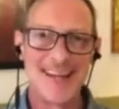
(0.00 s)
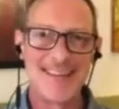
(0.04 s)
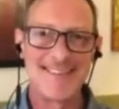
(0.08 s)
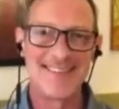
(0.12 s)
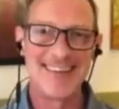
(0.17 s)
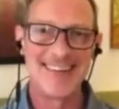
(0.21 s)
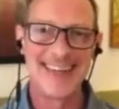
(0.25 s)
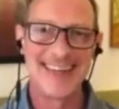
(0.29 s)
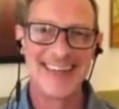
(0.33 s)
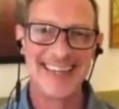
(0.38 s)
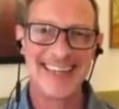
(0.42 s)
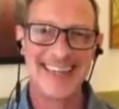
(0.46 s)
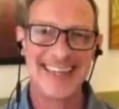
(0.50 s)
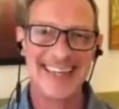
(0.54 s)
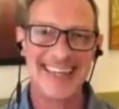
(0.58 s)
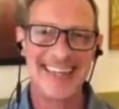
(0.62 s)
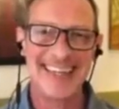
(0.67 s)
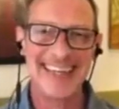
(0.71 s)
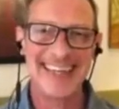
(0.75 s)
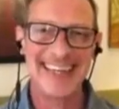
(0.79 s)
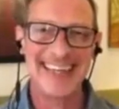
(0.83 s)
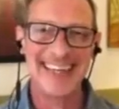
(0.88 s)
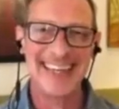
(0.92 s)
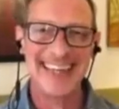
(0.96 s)

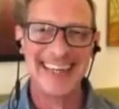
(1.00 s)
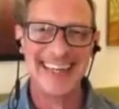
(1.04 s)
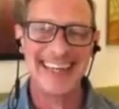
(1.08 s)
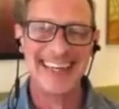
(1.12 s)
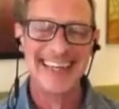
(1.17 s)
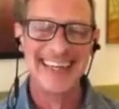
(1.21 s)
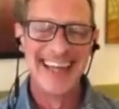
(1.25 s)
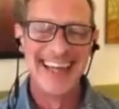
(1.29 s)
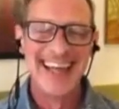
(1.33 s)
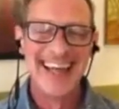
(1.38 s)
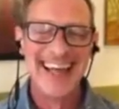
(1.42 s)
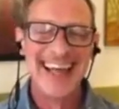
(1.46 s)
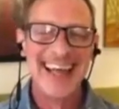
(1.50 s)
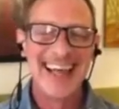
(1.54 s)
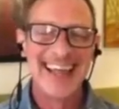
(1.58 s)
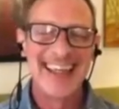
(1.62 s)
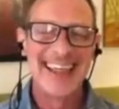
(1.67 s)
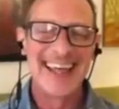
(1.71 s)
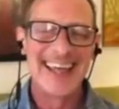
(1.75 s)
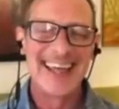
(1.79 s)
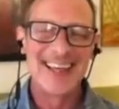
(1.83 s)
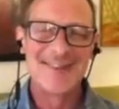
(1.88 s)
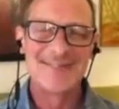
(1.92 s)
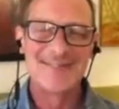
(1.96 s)
David.
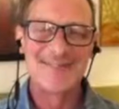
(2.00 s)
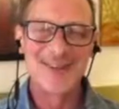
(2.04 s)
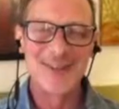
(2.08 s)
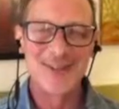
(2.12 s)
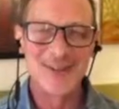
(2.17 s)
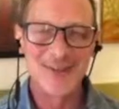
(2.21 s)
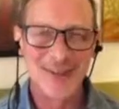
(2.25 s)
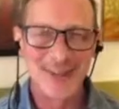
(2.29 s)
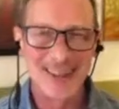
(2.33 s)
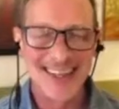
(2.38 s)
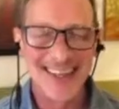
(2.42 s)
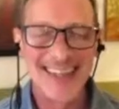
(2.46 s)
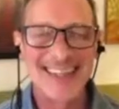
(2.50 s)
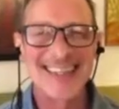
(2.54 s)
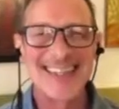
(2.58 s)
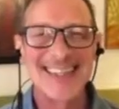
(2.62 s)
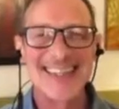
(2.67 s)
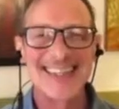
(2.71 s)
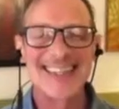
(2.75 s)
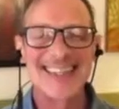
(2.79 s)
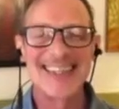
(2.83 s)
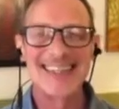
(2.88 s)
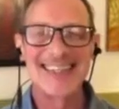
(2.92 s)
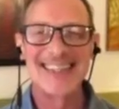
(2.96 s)
Thank you for joining us.
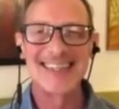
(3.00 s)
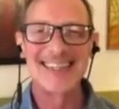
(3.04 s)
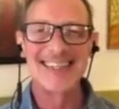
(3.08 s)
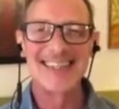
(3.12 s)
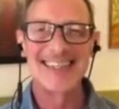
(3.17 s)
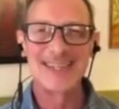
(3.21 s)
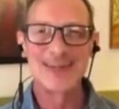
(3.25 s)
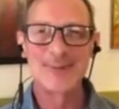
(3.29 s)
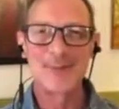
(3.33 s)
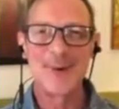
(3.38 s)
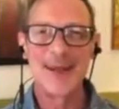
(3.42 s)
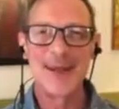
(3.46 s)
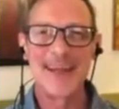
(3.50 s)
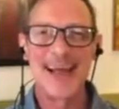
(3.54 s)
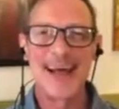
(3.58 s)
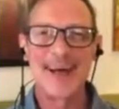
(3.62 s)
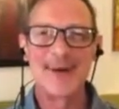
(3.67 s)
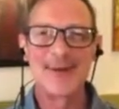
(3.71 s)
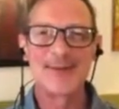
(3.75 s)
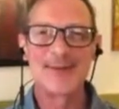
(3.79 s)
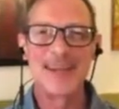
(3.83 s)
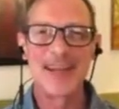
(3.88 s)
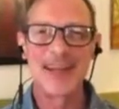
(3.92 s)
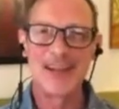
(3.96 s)
This is This Way
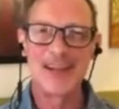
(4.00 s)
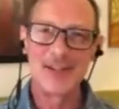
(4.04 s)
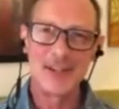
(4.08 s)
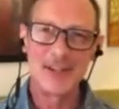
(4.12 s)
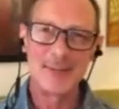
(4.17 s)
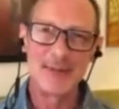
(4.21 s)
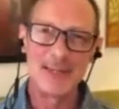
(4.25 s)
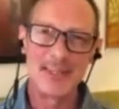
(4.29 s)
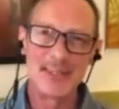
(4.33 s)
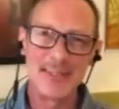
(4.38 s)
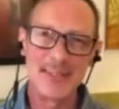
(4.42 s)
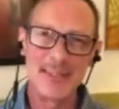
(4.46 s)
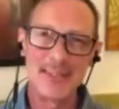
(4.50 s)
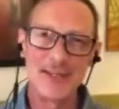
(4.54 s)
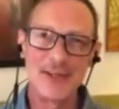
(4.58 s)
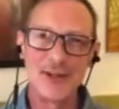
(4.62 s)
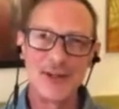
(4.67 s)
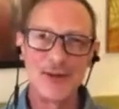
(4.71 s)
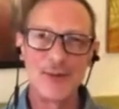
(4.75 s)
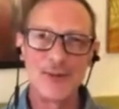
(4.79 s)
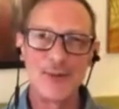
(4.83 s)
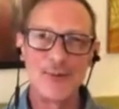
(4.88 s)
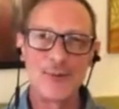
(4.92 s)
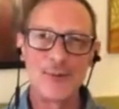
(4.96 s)
Out
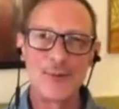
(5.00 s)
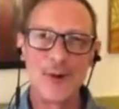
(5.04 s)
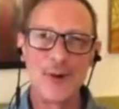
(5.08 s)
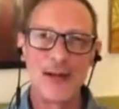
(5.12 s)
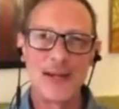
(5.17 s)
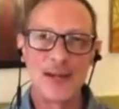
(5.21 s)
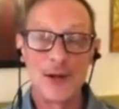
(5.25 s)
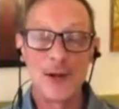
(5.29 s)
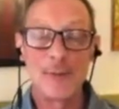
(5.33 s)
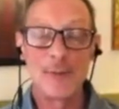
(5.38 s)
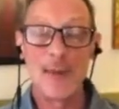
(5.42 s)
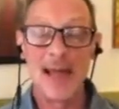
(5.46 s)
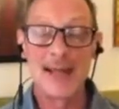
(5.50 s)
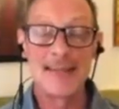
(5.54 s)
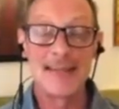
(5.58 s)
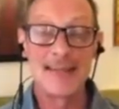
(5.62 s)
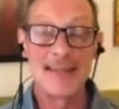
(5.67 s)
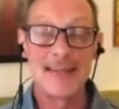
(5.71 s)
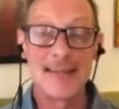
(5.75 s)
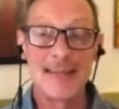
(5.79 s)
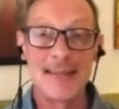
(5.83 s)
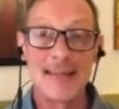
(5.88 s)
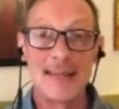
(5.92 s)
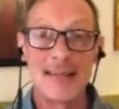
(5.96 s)
LGBTQ Radio
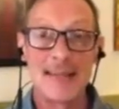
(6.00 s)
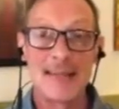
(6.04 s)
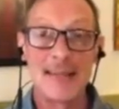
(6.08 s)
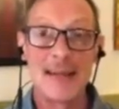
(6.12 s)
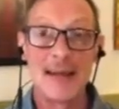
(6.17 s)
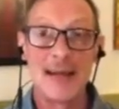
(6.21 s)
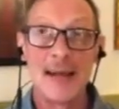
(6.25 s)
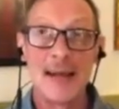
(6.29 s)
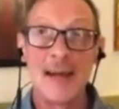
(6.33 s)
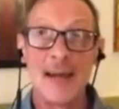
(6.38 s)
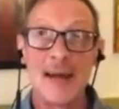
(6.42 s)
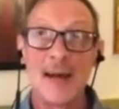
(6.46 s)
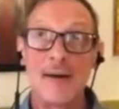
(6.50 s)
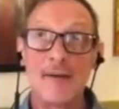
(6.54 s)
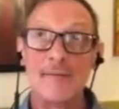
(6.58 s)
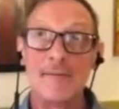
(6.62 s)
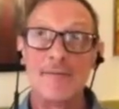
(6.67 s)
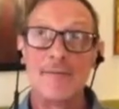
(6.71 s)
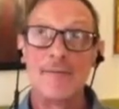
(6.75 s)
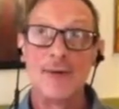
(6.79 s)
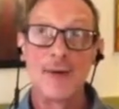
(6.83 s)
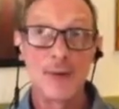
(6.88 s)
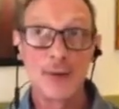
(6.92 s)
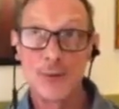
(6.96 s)
Magazine's
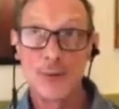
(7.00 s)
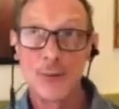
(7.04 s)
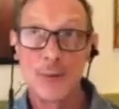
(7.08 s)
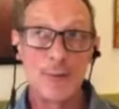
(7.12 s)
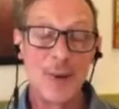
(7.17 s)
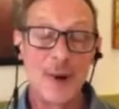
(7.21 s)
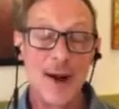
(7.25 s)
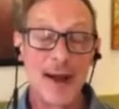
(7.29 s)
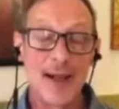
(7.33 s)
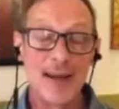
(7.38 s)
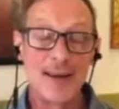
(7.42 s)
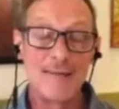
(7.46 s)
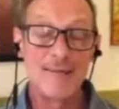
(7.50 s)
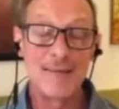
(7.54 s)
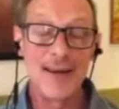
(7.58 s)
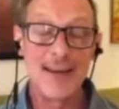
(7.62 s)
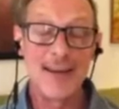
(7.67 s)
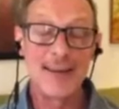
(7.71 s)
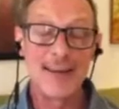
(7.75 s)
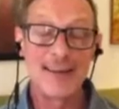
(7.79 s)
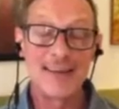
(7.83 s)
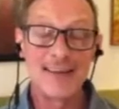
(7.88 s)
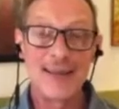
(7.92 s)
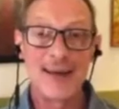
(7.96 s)
virtual Pride
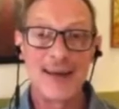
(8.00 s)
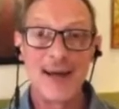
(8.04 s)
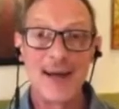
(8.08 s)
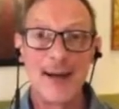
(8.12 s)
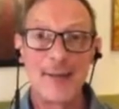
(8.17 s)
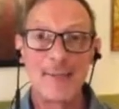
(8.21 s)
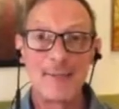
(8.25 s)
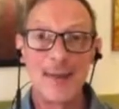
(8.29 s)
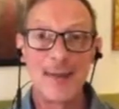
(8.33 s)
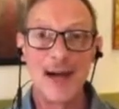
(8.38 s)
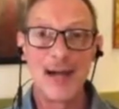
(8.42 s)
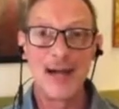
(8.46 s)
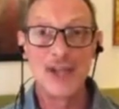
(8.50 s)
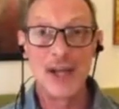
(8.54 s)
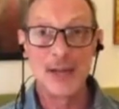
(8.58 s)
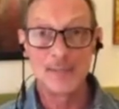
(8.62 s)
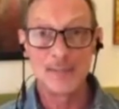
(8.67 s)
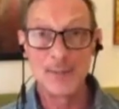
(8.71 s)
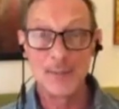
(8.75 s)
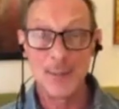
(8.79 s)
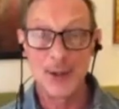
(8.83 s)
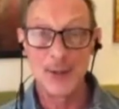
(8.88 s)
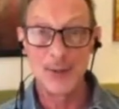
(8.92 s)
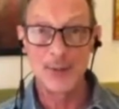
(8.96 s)
event, a
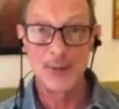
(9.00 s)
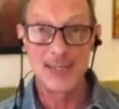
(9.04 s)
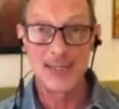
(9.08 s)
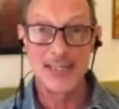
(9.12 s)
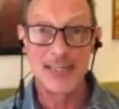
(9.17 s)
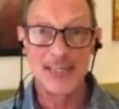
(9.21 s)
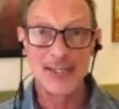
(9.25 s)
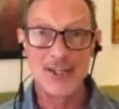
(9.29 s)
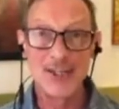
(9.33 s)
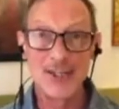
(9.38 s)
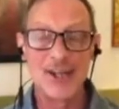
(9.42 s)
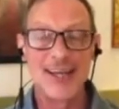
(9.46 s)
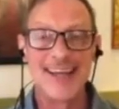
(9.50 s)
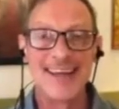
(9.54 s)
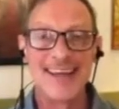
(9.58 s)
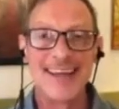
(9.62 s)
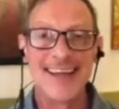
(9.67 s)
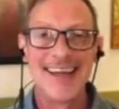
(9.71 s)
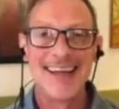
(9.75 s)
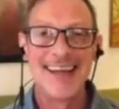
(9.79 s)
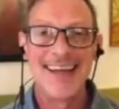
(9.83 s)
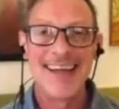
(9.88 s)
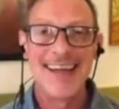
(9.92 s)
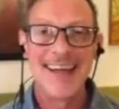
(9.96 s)
James Baldwin teach-in.
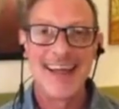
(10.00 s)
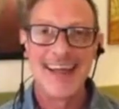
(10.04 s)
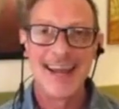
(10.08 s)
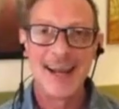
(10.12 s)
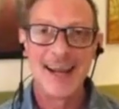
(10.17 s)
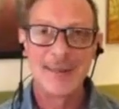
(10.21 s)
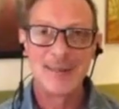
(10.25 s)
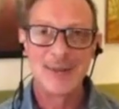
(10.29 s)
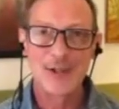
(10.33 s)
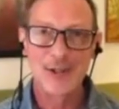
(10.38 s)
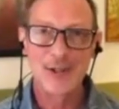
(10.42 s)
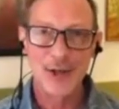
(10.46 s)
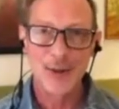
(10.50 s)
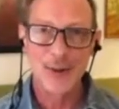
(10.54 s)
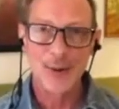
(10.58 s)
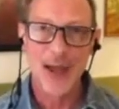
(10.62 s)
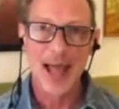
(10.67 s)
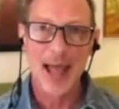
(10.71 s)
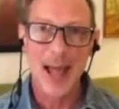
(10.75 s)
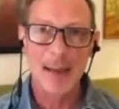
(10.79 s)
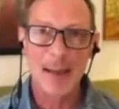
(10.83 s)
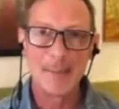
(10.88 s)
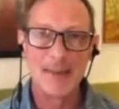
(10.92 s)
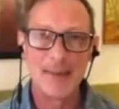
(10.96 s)
And I'm so
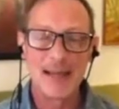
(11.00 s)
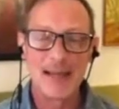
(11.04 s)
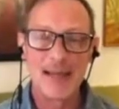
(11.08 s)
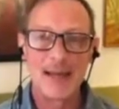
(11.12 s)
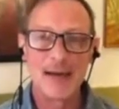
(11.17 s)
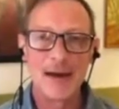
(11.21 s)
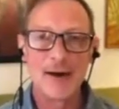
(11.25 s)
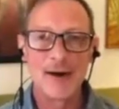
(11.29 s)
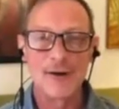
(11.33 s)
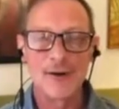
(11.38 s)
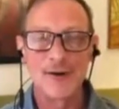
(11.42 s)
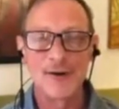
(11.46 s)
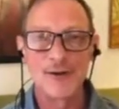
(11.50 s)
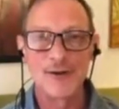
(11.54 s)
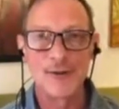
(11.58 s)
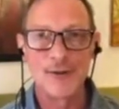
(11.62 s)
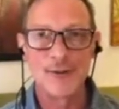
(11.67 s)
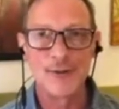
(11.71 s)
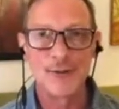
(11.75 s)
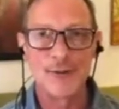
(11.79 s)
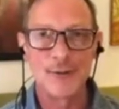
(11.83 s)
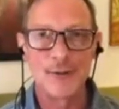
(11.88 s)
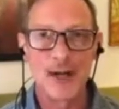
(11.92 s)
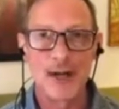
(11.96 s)
happy and honored
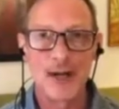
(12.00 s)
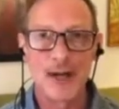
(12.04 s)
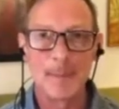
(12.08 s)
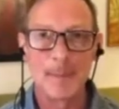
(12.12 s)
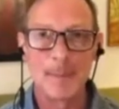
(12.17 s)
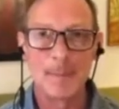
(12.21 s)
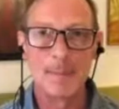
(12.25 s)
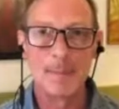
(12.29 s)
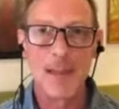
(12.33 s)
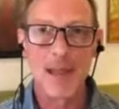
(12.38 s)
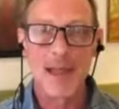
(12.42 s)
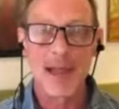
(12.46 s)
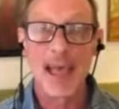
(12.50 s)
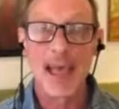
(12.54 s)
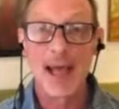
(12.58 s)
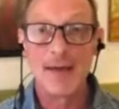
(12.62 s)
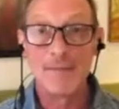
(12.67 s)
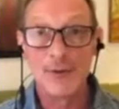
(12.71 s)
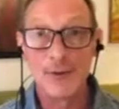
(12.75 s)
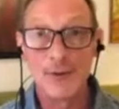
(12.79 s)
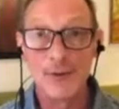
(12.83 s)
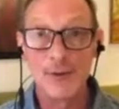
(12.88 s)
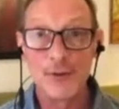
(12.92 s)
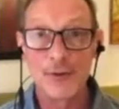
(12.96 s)
to
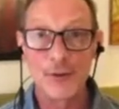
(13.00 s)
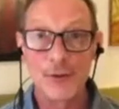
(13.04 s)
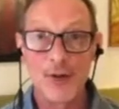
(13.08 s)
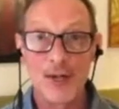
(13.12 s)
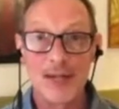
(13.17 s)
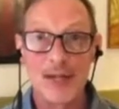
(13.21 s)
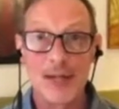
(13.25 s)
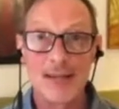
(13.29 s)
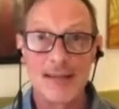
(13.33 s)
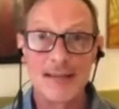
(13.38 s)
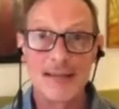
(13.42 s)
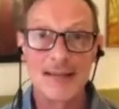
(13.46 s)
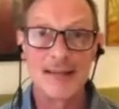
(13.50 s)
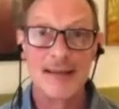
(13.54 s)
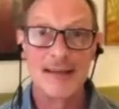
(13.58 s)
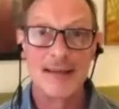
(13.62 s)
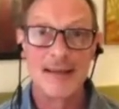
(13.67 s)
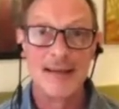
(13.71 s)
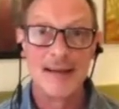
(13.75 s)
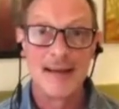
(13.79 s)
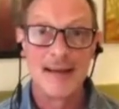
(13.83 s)
have you join us.